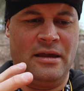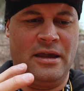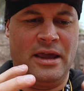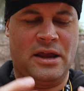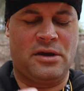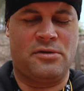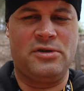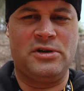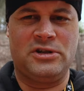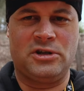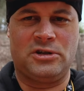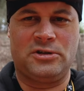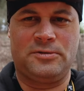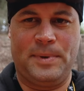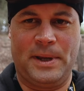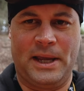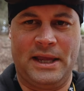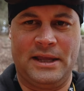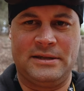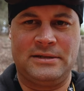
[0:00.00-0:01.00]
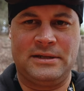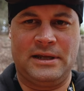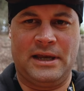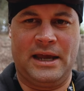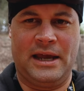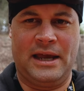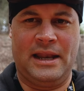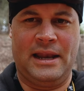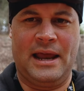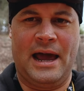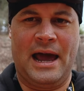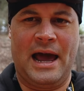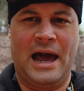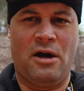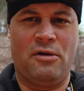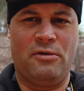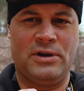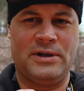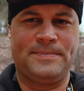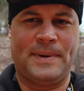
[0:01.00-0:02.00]
increase those speeds and
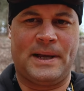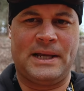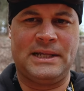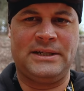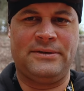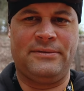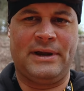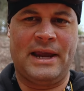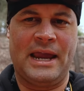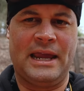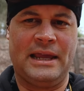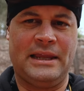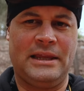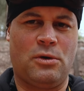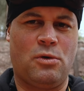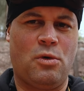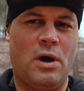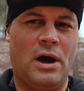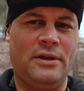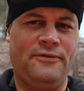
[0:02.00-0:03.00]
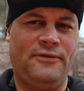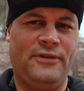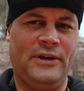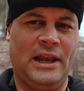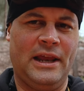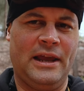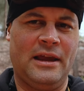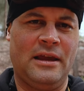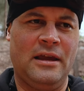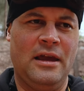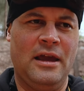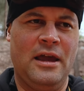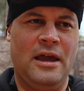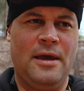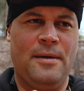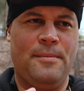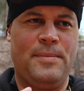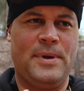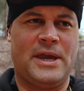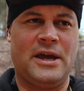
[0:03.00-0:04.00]
how responsive I can get the quad feeling
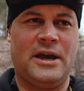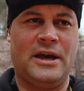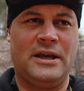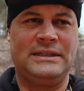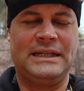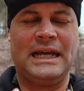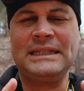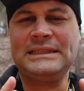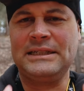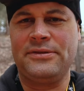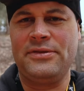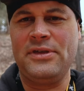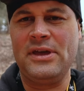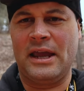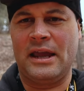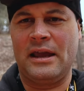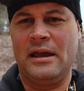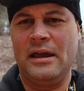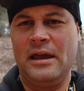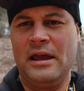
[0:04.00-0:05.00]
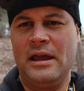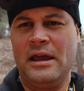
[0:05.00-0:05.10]
because that's the thing.